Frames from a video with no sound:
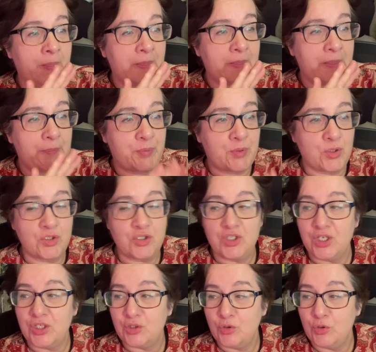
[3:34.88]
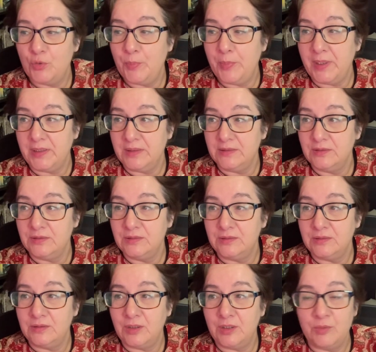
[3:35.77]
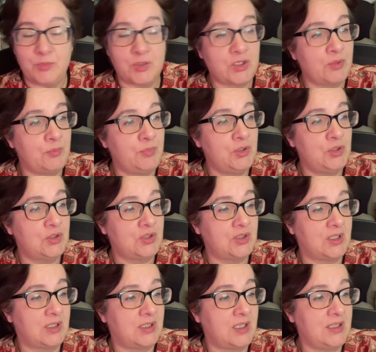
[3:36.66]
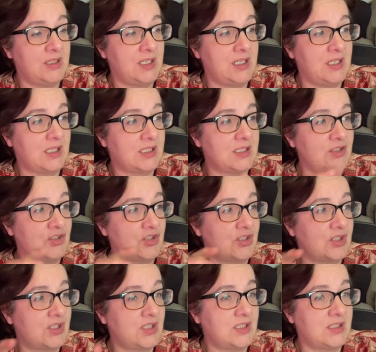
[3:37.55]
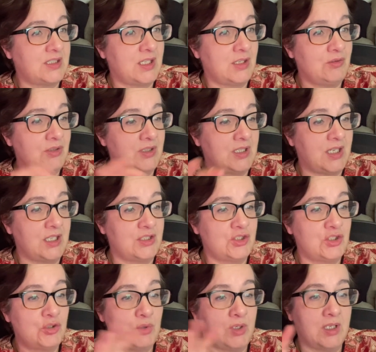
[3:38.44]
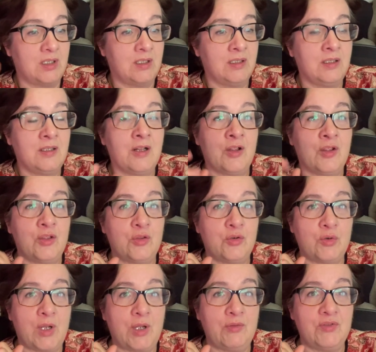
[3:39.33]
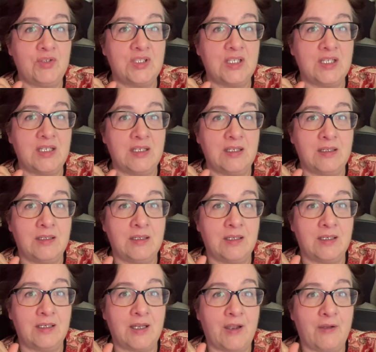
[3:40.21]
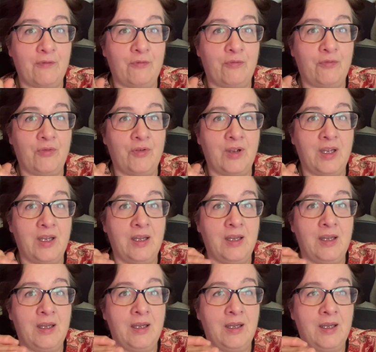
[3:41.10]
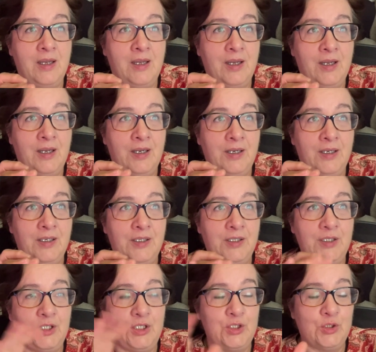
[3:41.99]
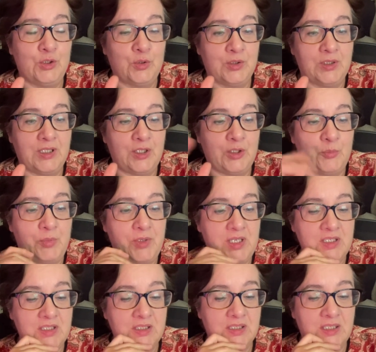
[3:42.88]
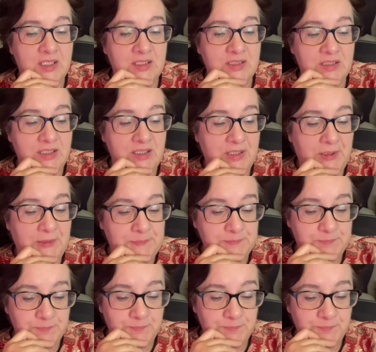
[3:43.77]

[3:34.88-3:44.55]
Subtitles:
the project open on my computer and then I can just sit down and add to it throughout the day and have, little breaks and things like that.